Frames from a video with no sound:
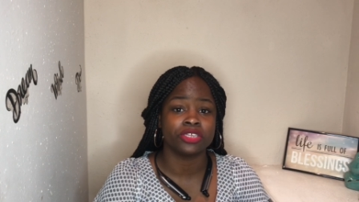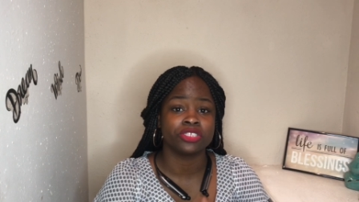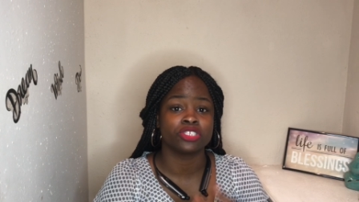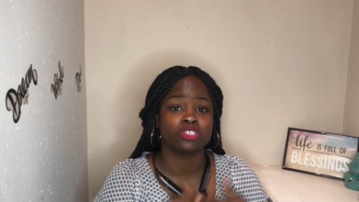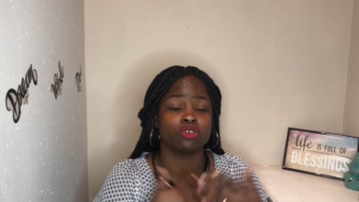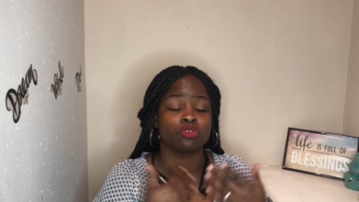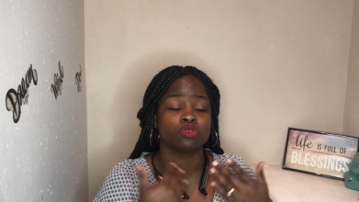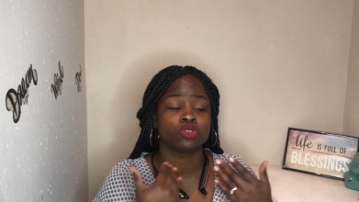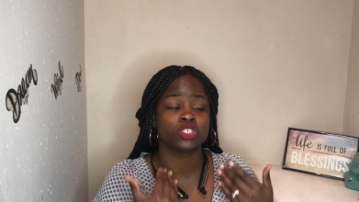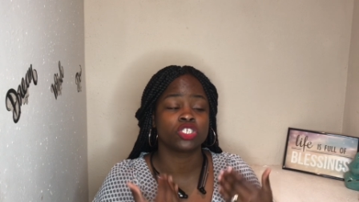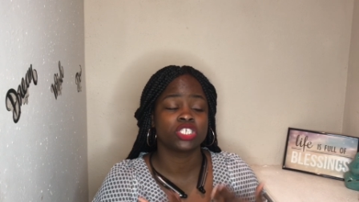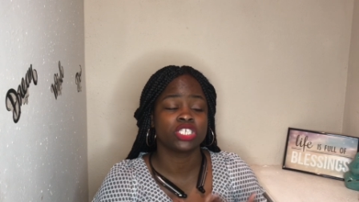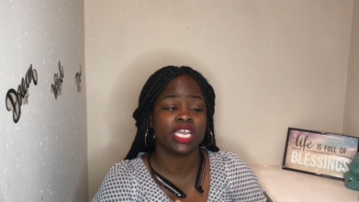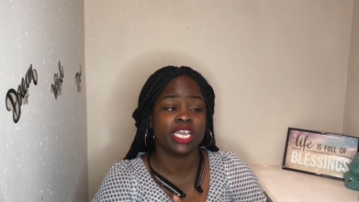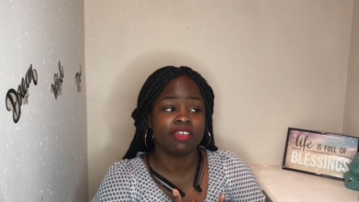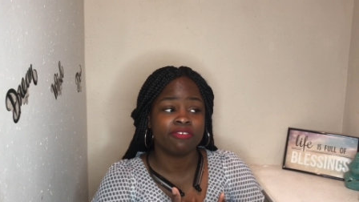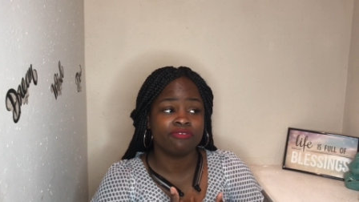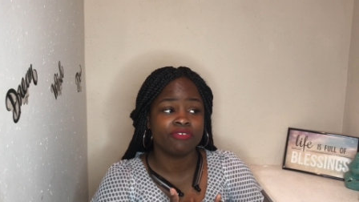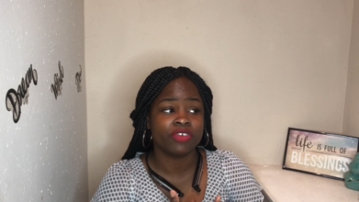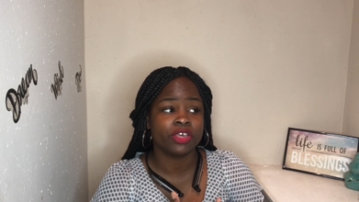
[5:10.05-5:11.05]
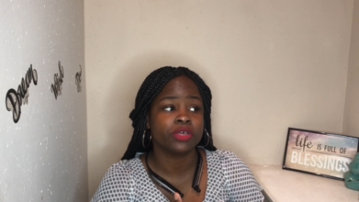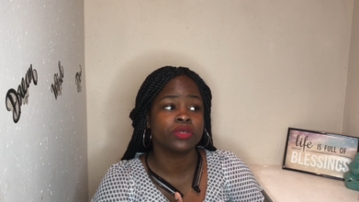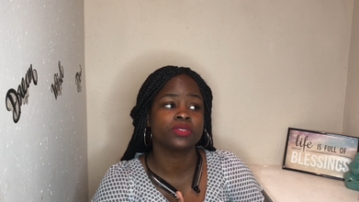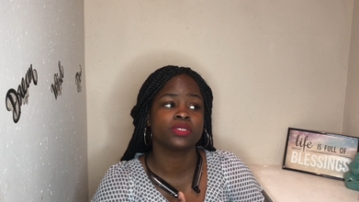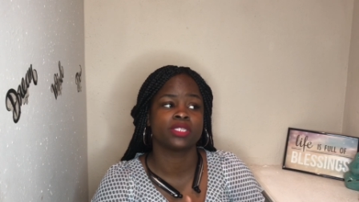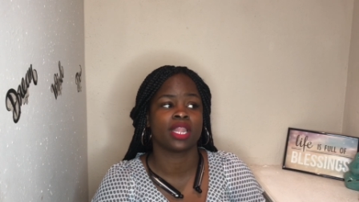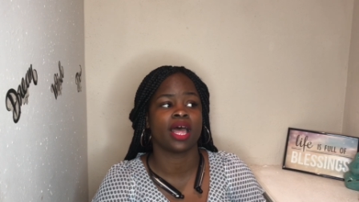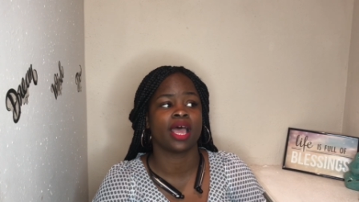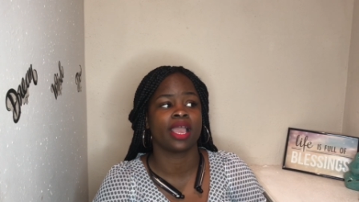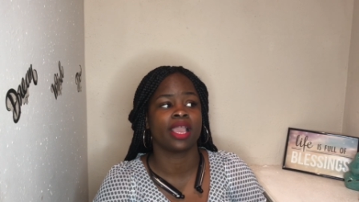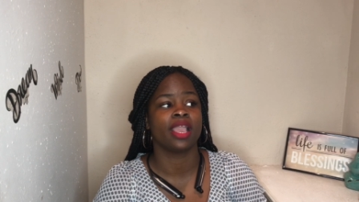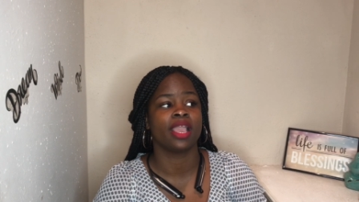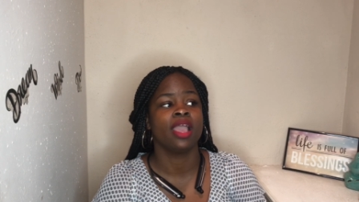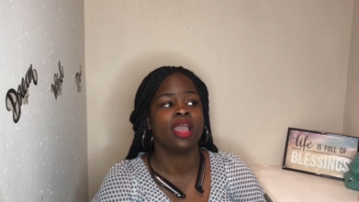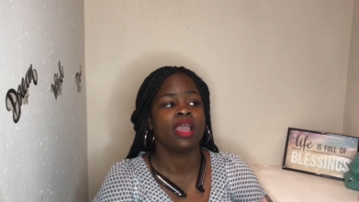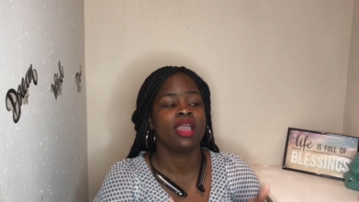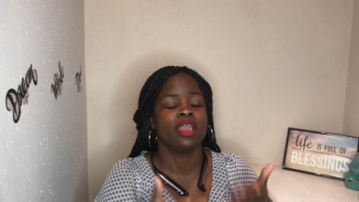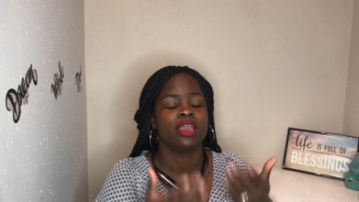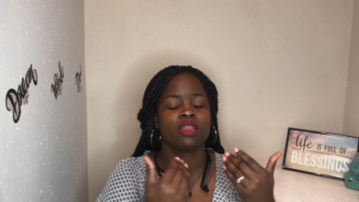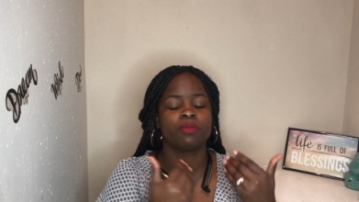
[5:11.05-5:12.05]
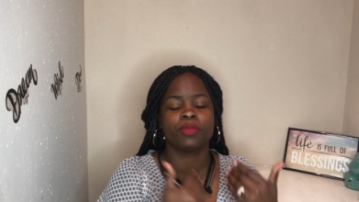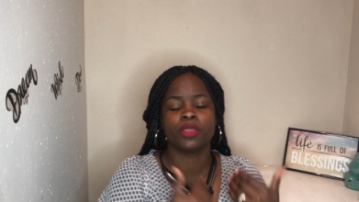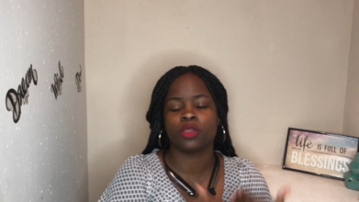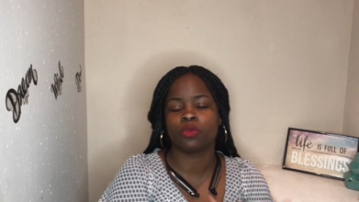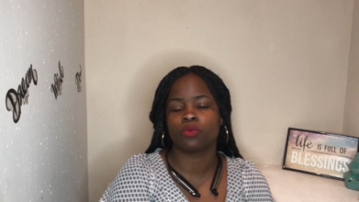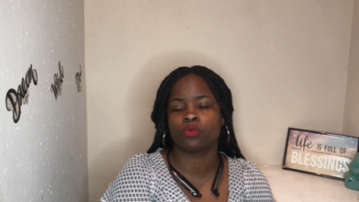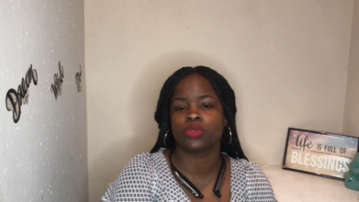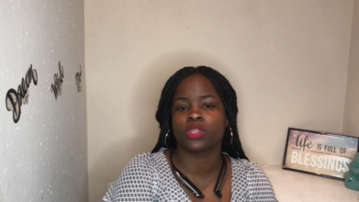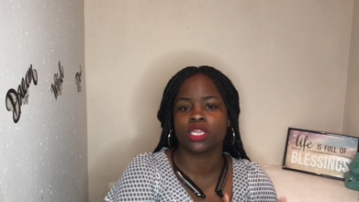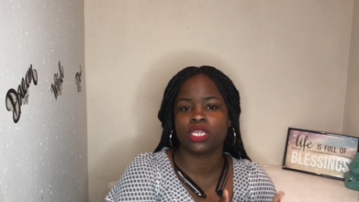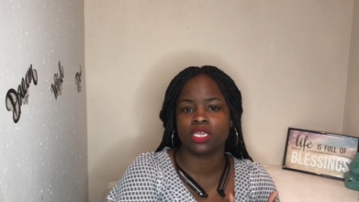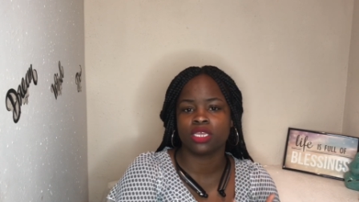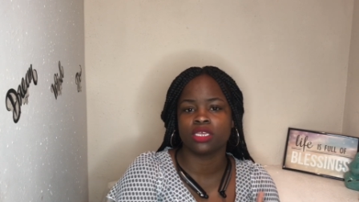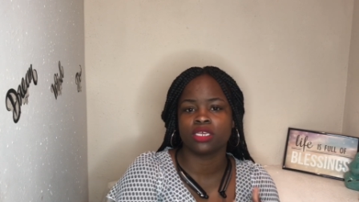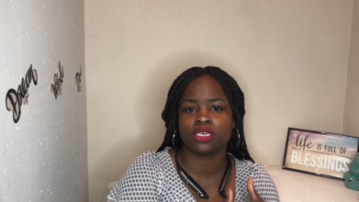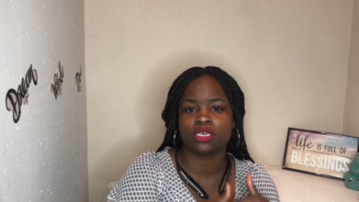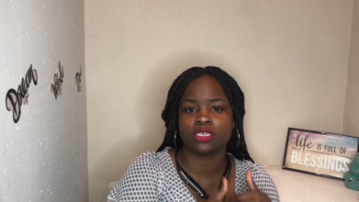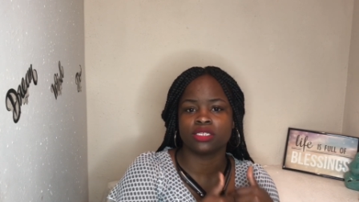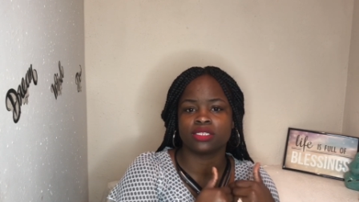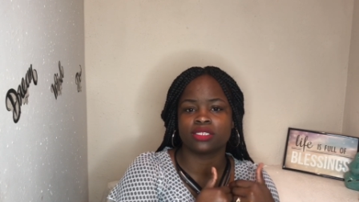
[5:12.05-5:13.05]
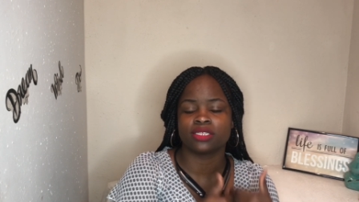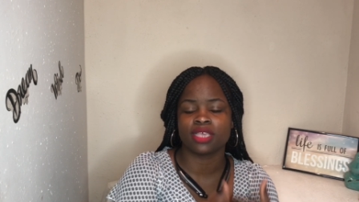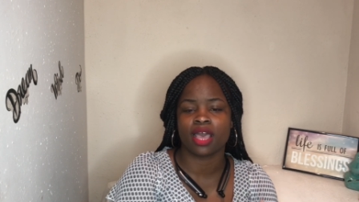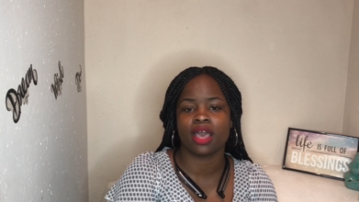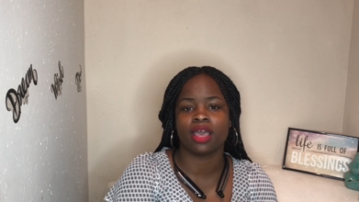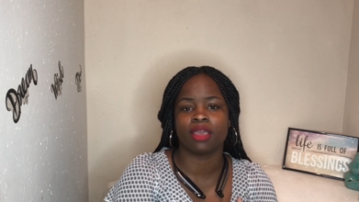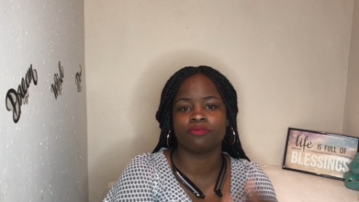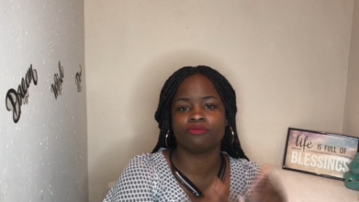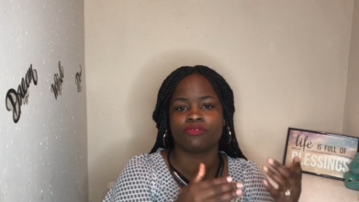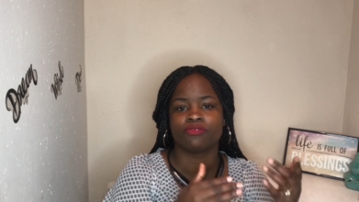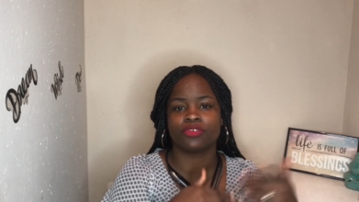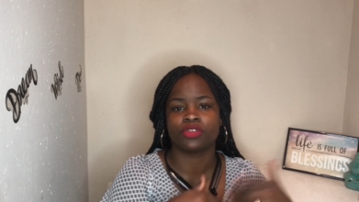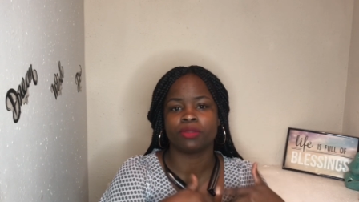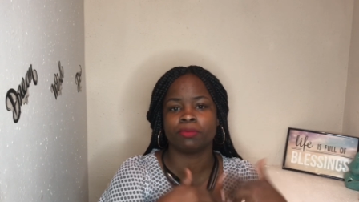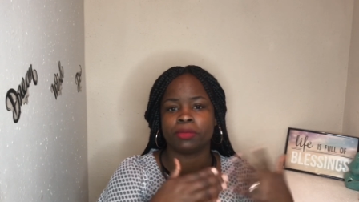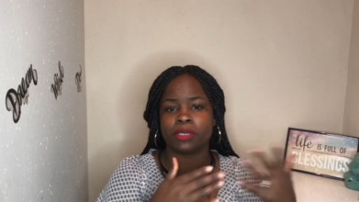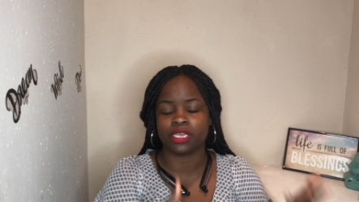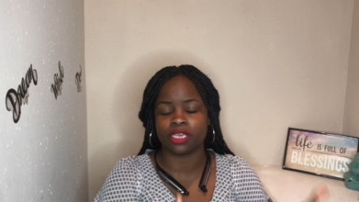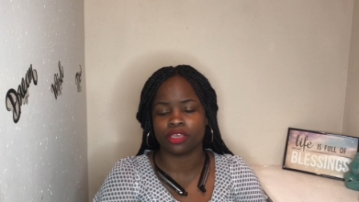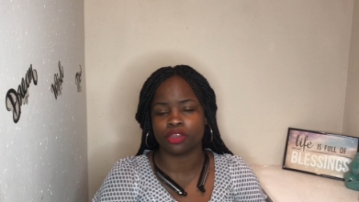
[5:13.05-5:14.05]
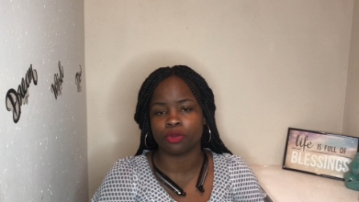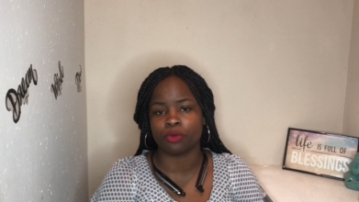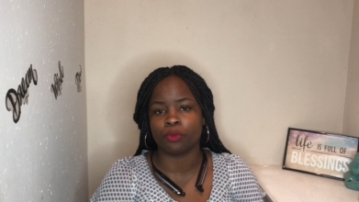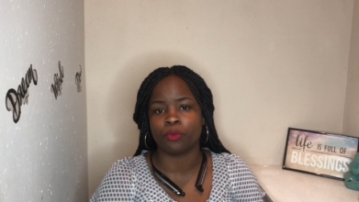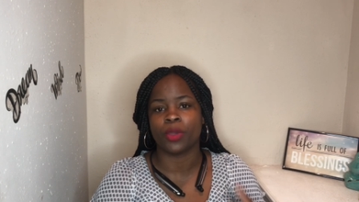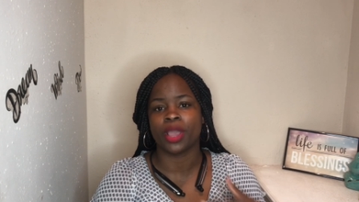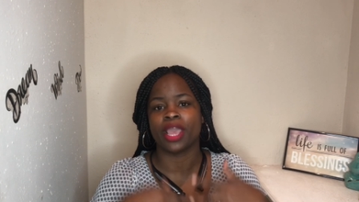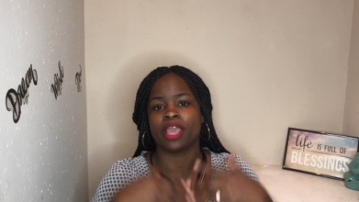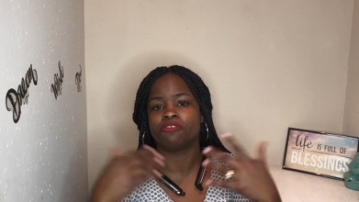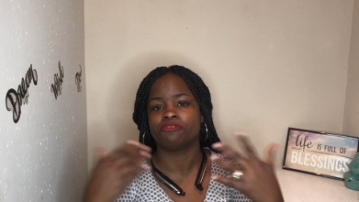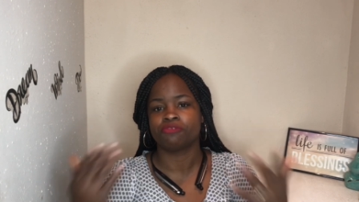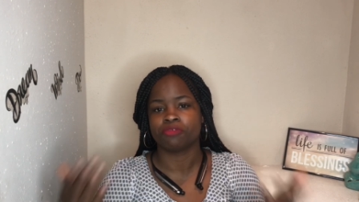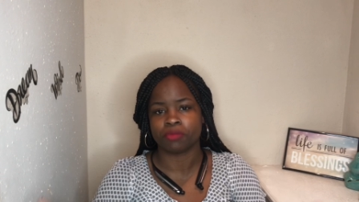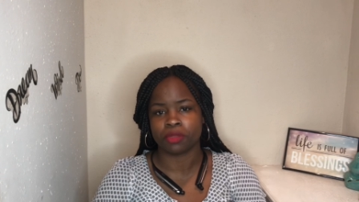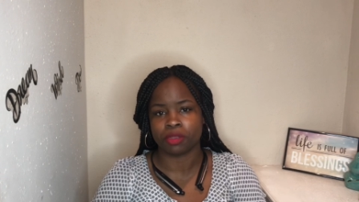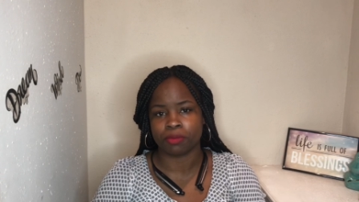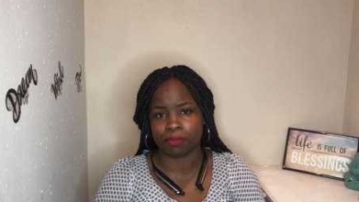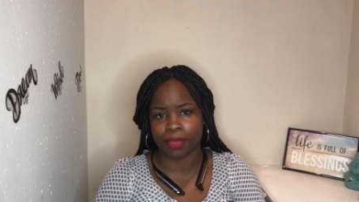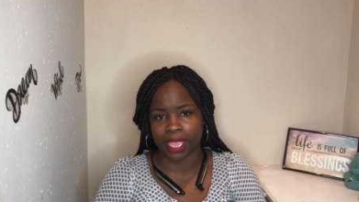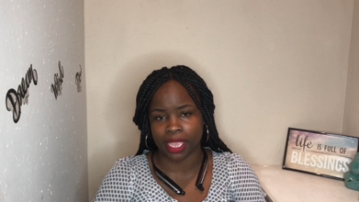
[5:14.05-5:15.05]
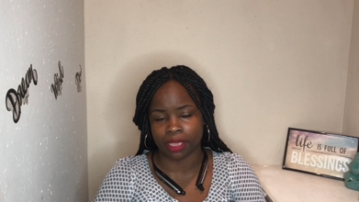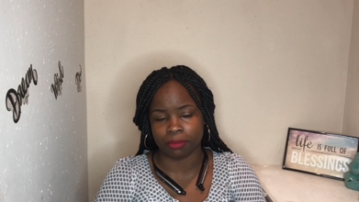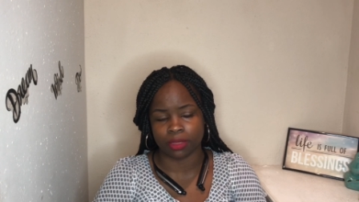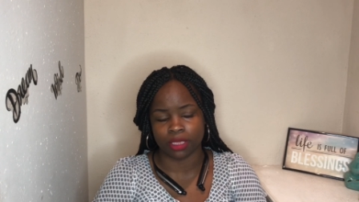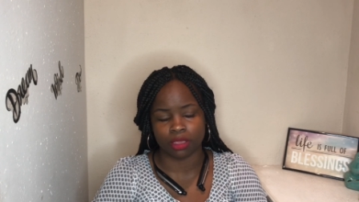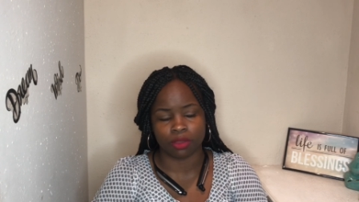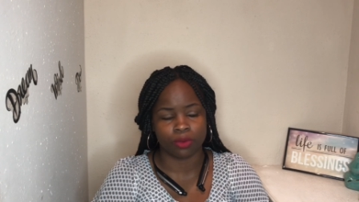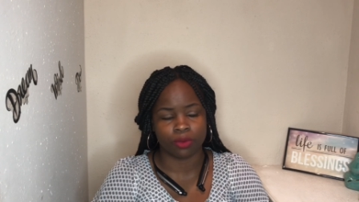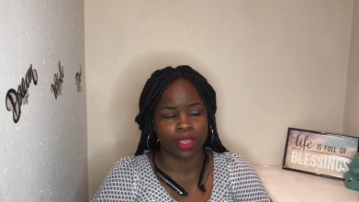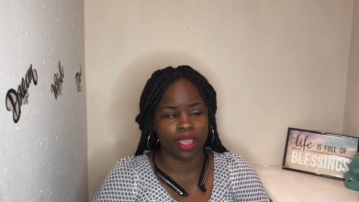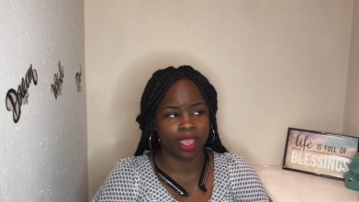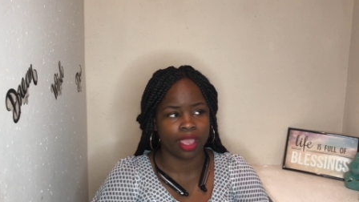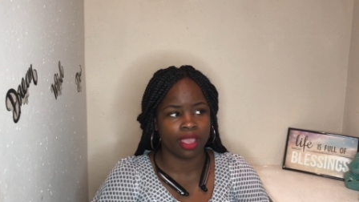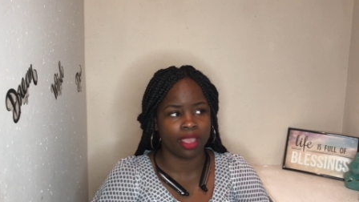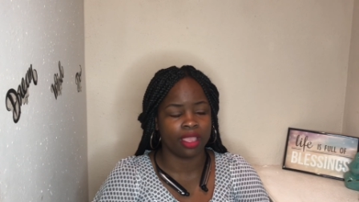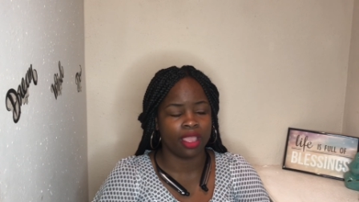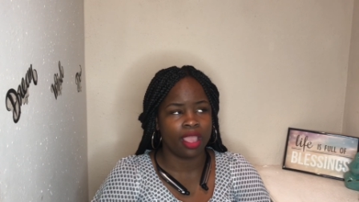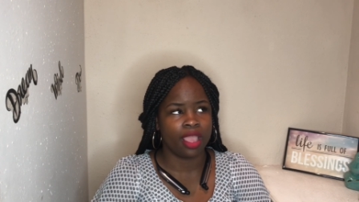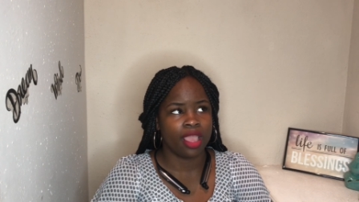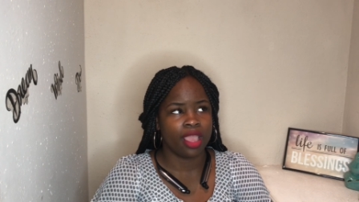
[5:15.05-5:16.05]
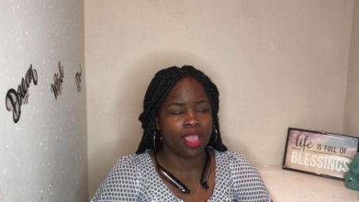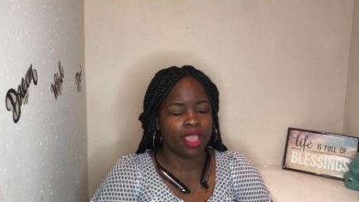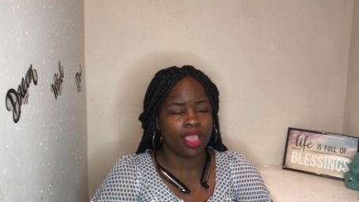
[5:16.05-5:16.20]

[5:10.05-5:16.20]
and so she feels like it'll be a really good time for them to get away from the baby, okay?